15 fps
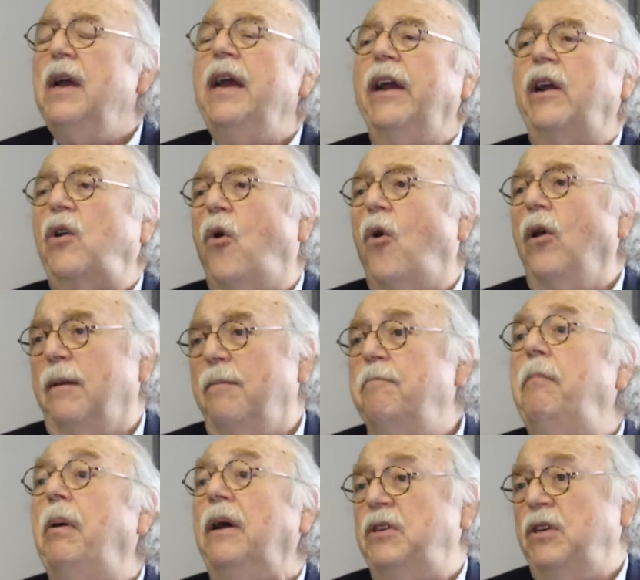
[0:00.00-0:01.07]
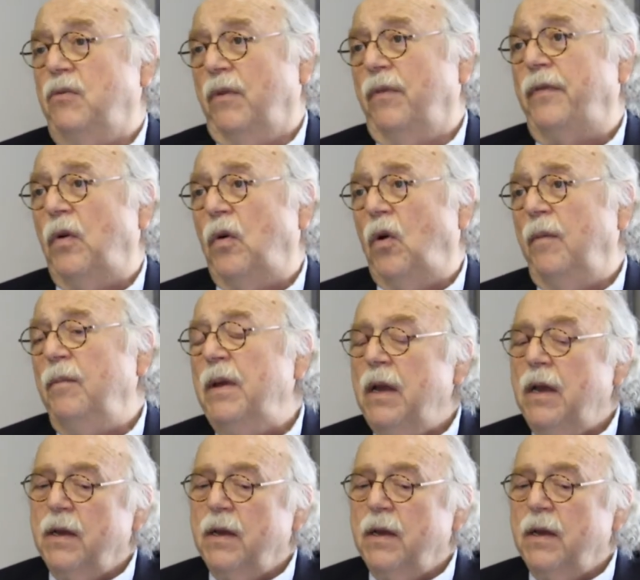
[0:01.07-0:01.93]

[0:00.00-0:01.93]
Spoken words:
and call it budget reform.